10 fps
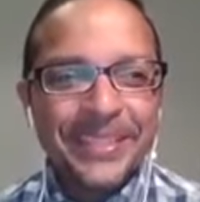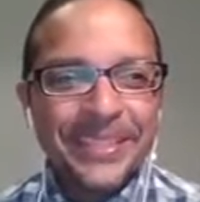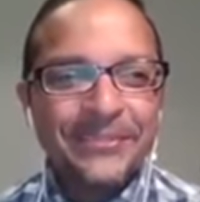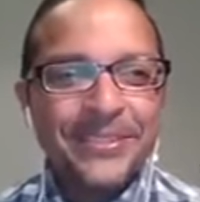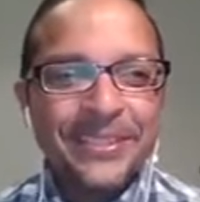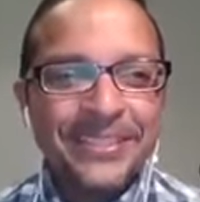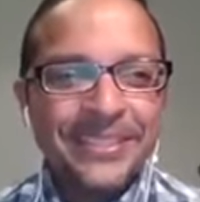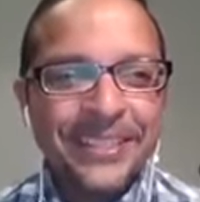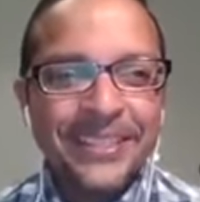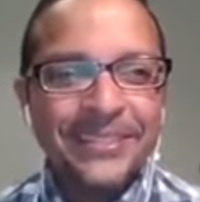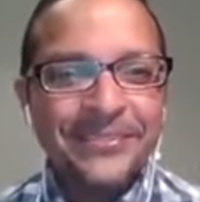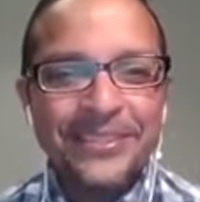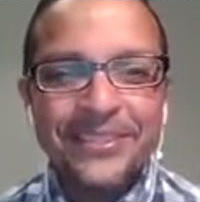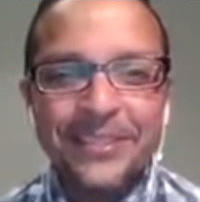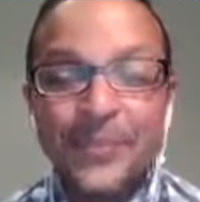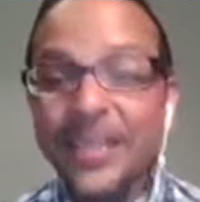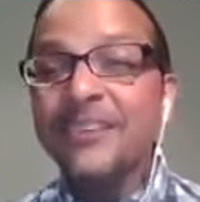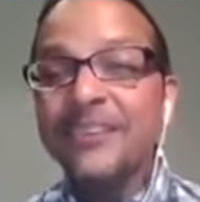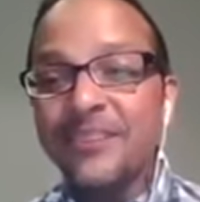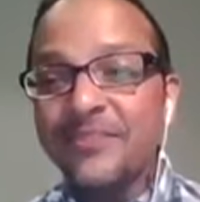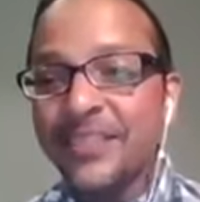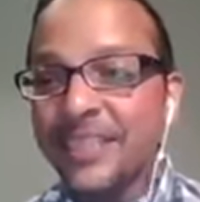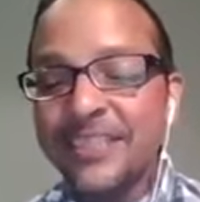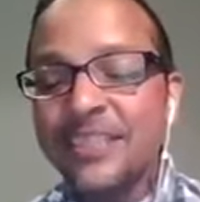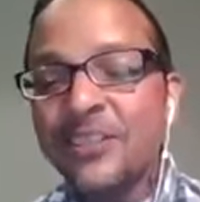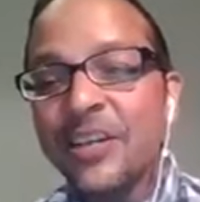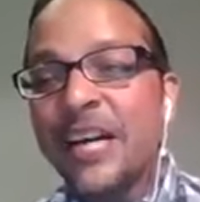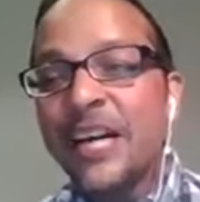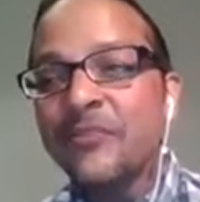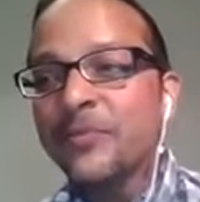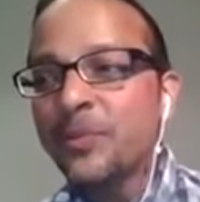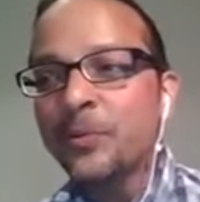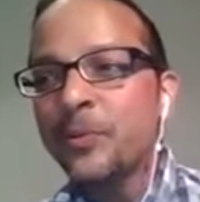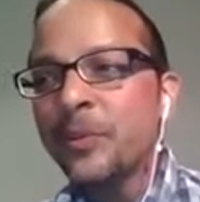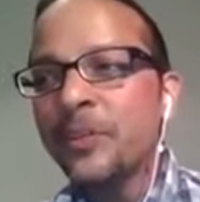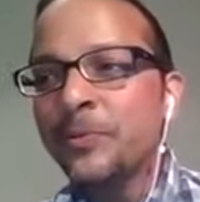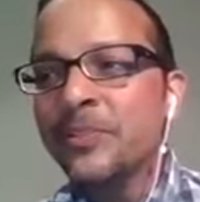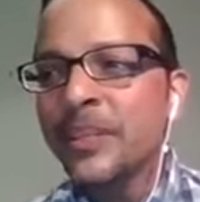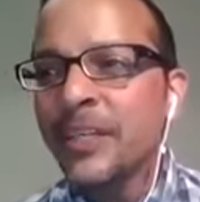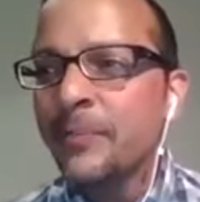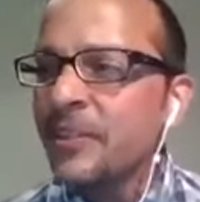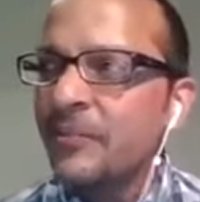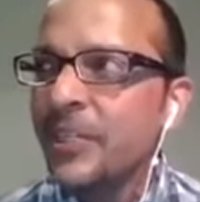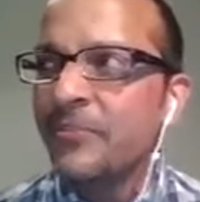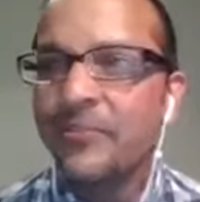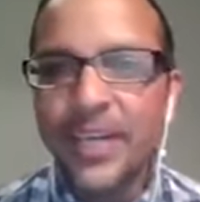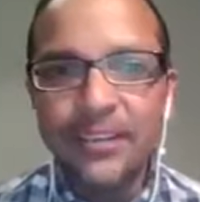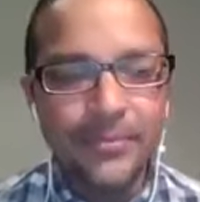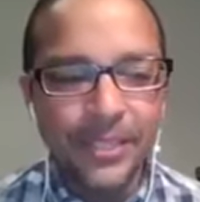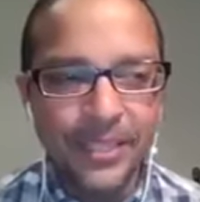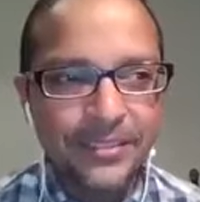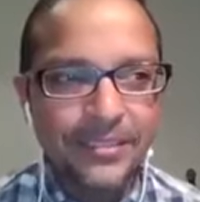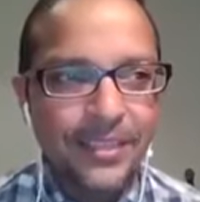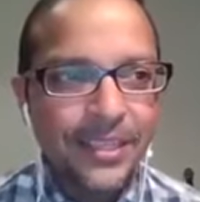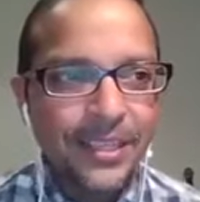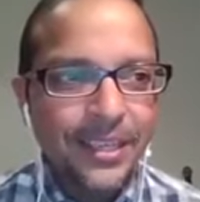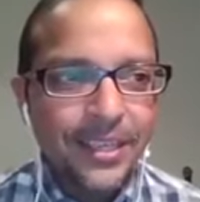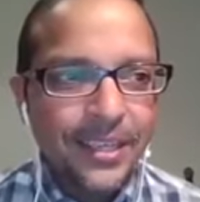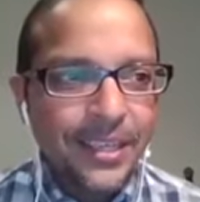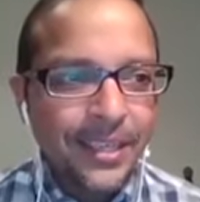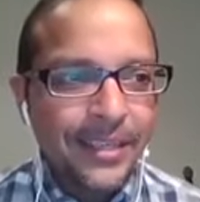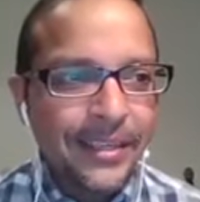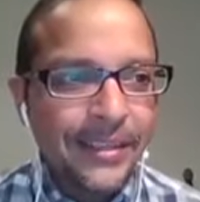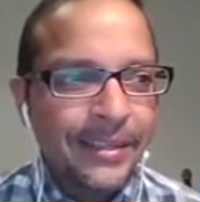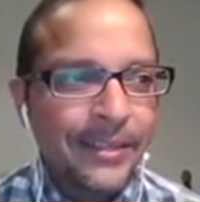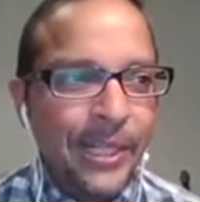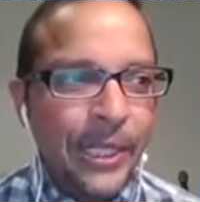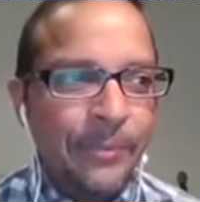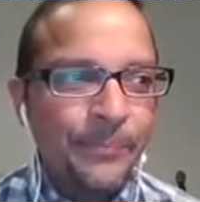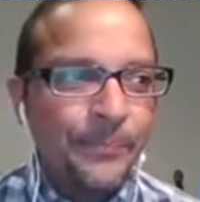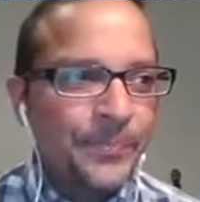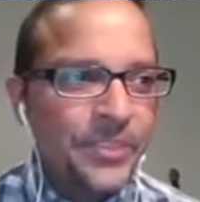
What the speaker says: It was, but I loved it because, so it was like, I believe we had 5 minutes and, 4